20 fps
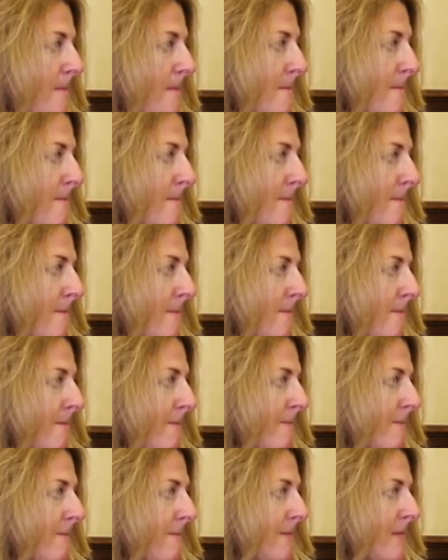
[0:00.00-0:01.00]

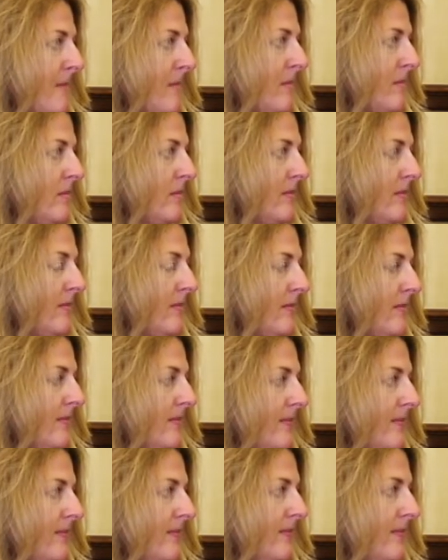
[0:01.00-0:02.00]

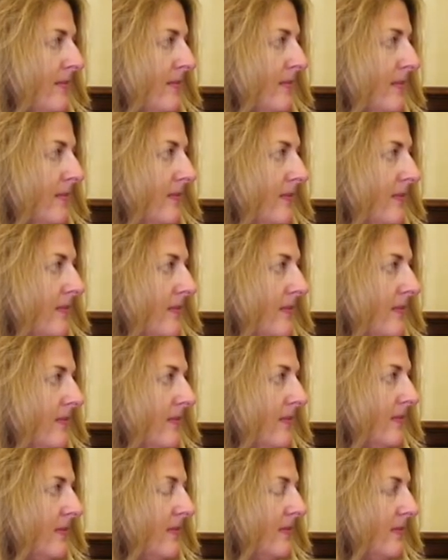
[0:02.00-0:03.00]

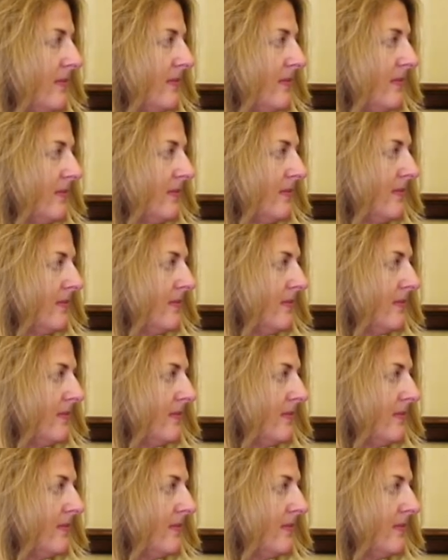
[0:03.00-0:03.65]
The person shown says nothing.